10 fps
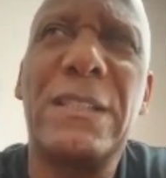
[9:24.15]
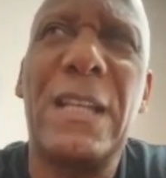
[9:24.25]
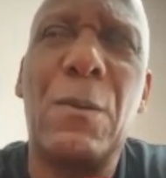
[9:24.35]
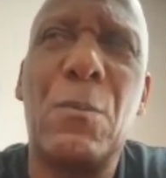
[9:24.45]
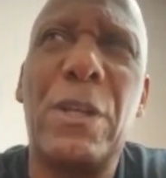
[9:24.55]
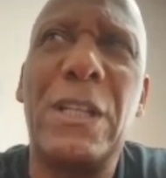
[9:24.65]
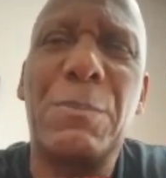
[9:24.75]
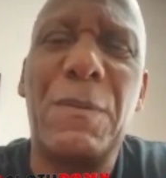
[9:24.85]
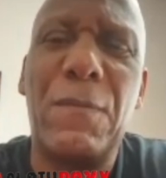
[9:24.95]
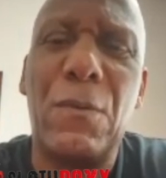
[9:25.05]
8 weeks
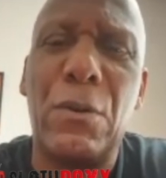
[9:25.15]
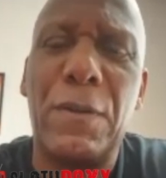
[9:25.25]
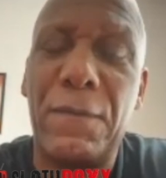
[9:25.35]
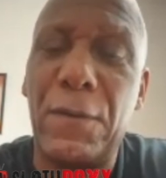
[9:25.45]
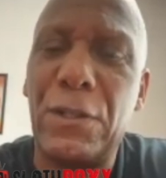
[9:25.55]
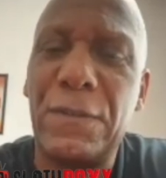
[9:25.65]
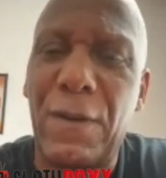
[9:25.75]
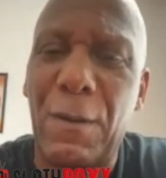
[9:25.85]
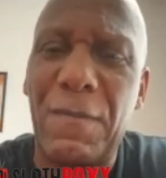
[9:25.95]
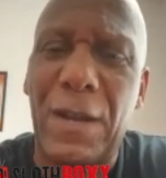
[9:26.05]
before the first
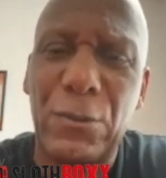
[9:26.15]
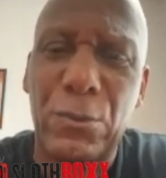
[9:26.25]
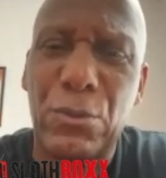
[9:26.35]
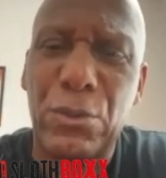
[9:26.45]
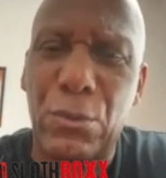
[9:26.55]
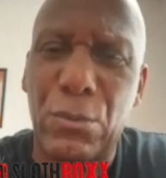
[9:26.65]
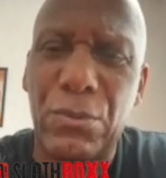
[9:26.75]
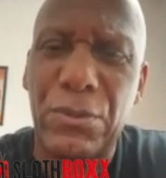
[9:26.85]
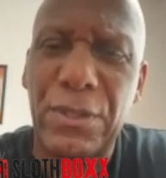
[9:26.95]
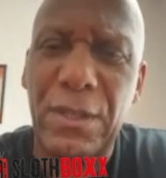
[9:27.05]
fight with Axel Schultz,